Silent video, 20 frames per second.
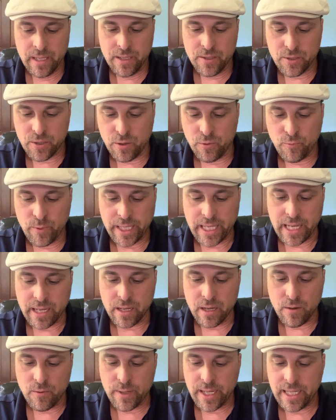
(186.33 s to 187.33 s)
So we can
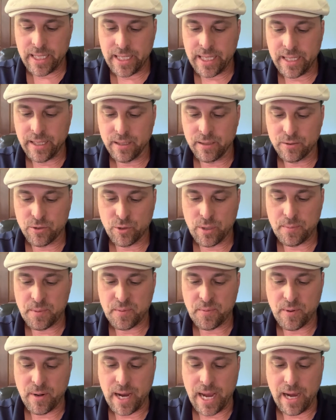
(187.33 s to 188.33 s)
go in here, trips
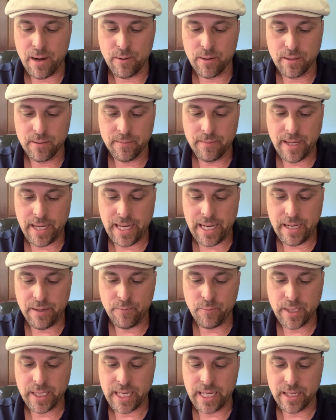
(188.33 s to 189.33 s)
per hour,
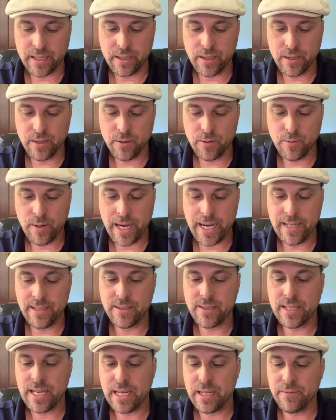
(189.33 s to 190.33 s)
and we can go,
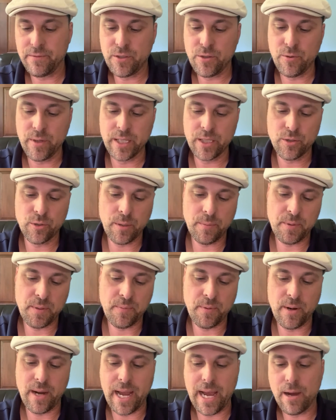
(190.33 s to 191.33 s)
instead of doing trips
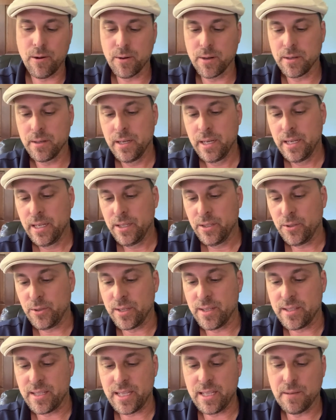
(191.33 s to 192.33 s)
per hour, you
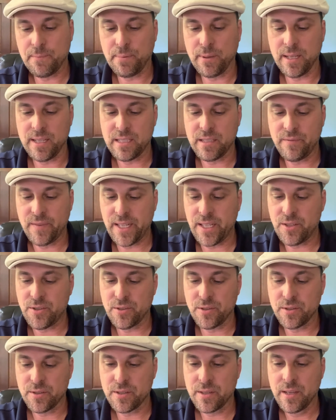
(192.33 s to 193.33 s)
can see the plus
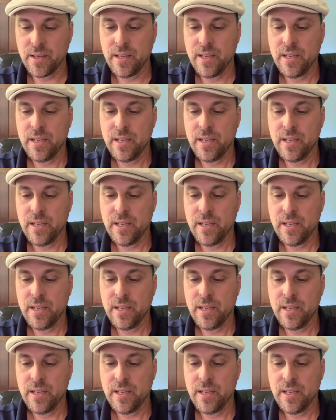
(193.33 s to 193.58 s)
features.